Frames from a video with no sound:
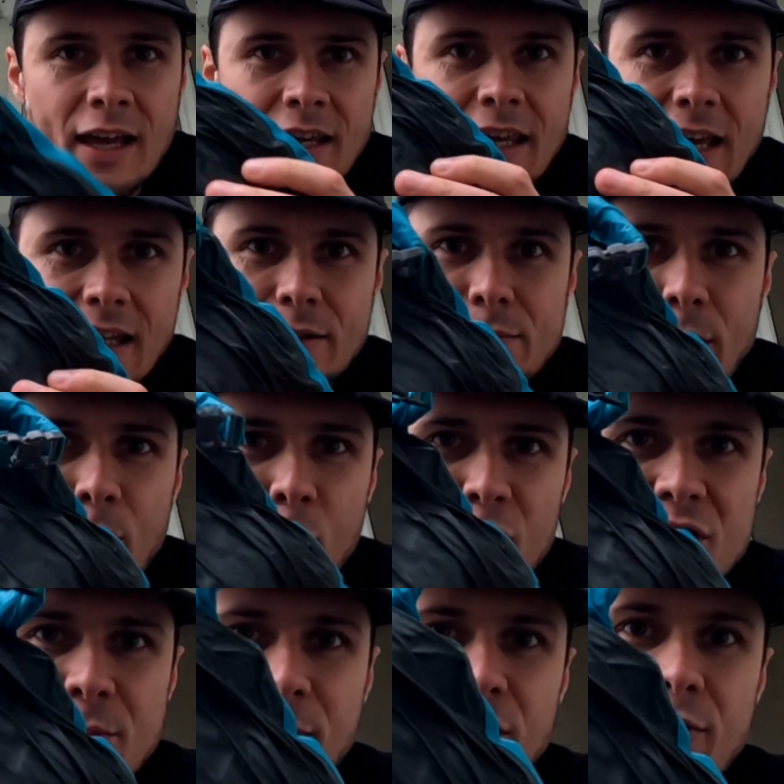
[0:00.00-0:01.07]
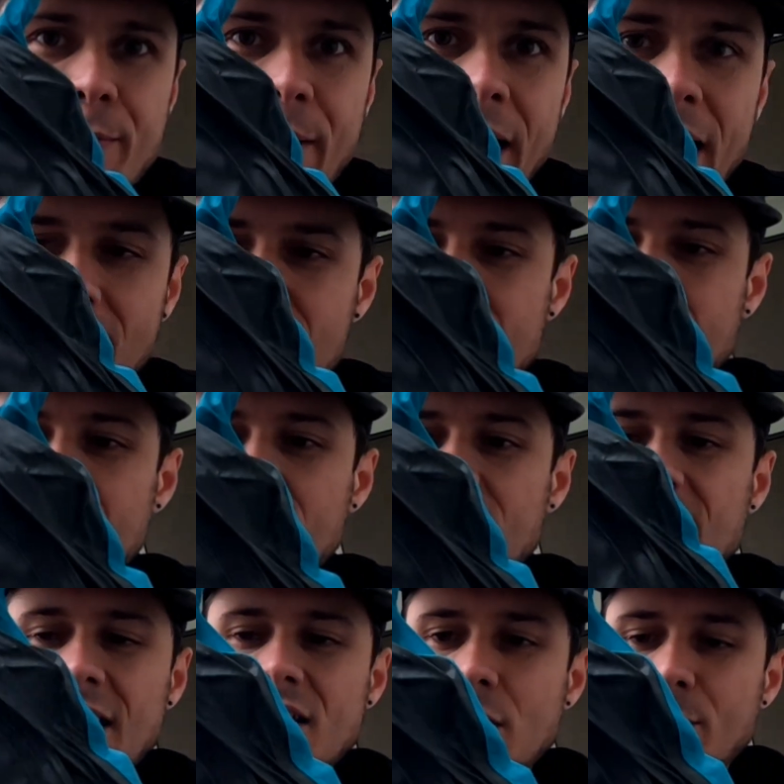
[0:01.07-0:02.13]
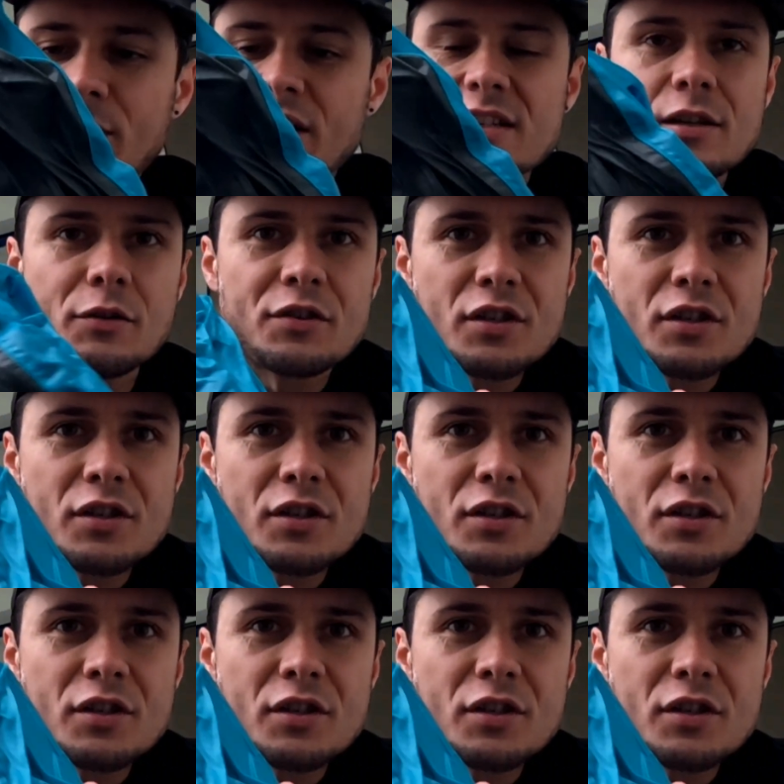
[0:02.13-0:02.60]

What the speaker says: Yeah, there's my waterproof bag, so I tend to bring this along.